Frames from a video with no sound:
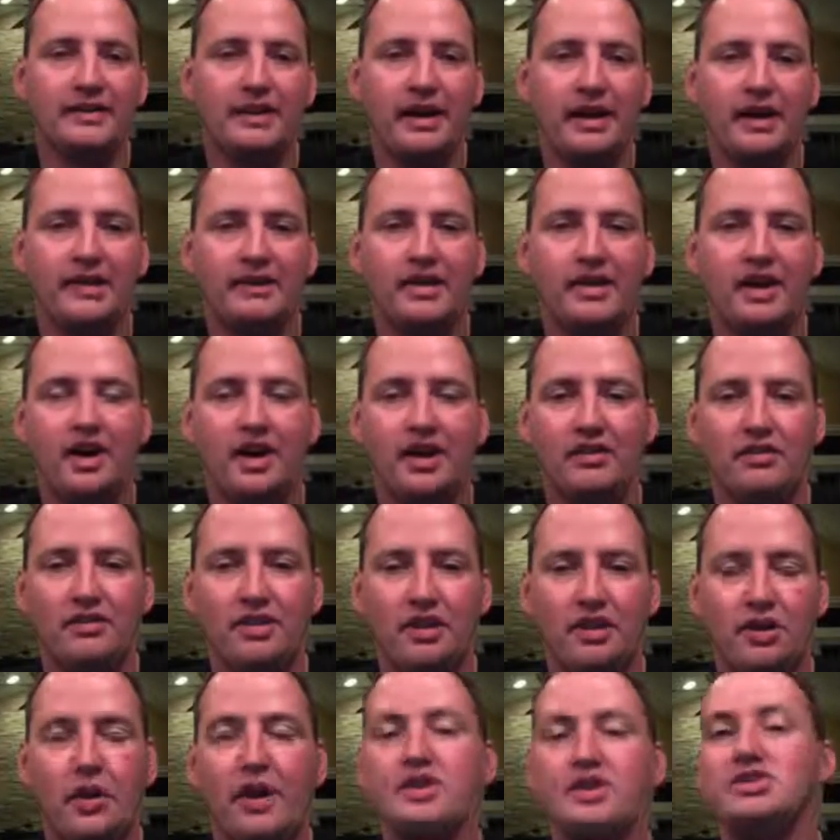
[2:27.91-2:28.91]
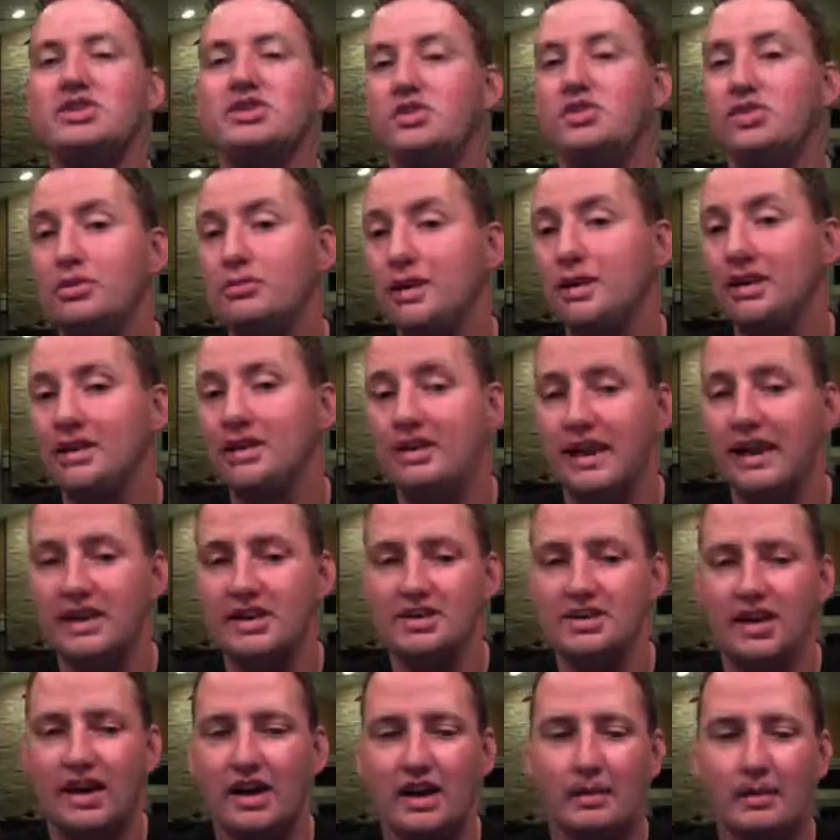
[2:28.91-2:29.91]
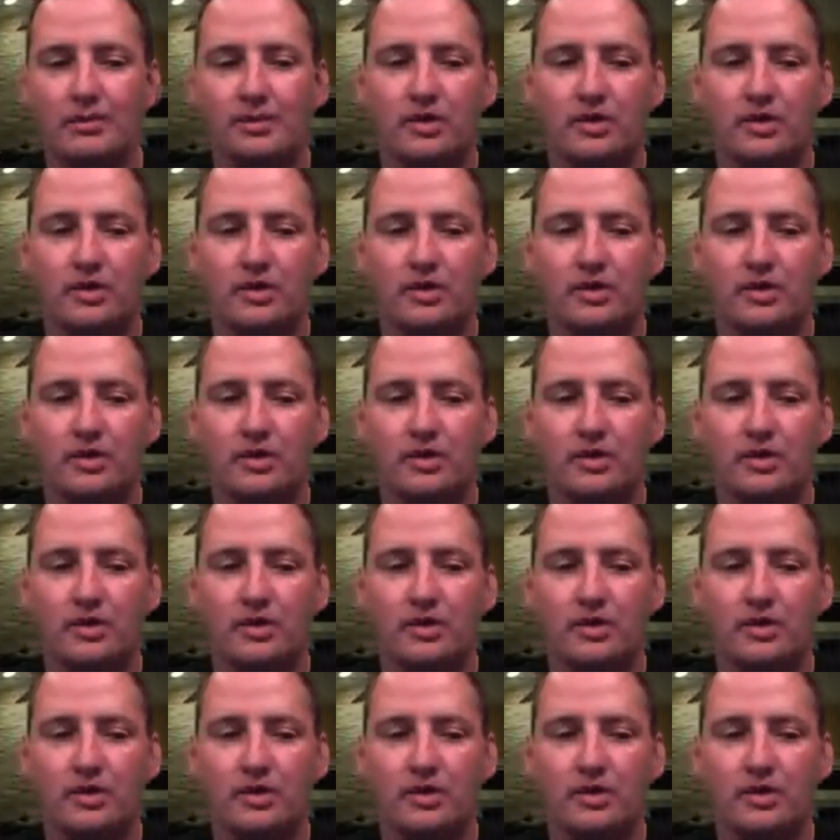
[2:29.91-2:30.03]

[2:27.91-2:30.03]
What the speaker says: I got tired of, actually doing my day job.